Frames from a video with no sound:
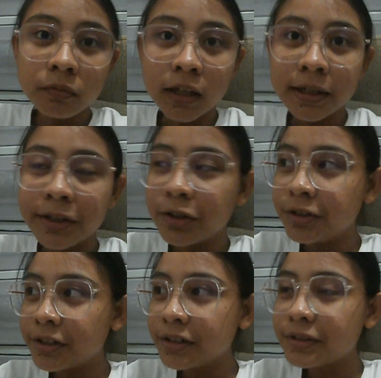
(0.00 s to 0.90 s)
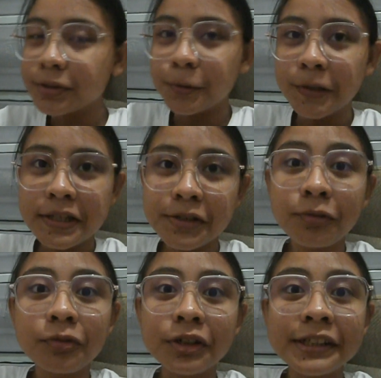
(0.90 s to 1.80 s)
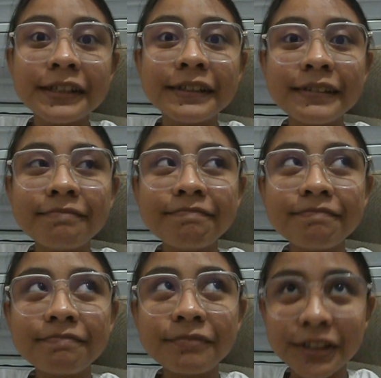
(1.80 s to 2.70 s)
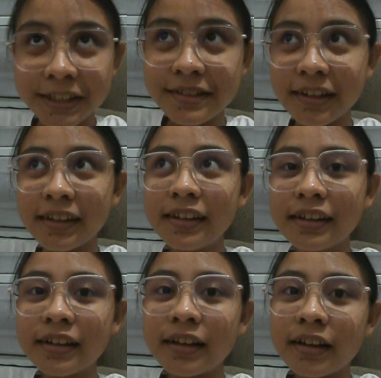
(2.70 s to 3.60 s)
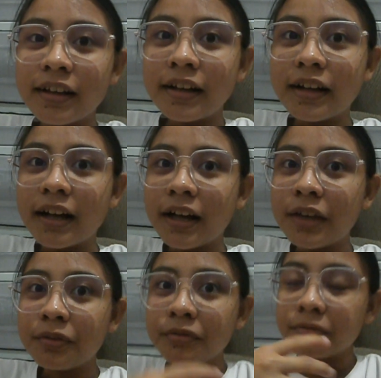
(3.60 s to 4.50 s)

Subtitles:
vlog here, so that's it for this day. I've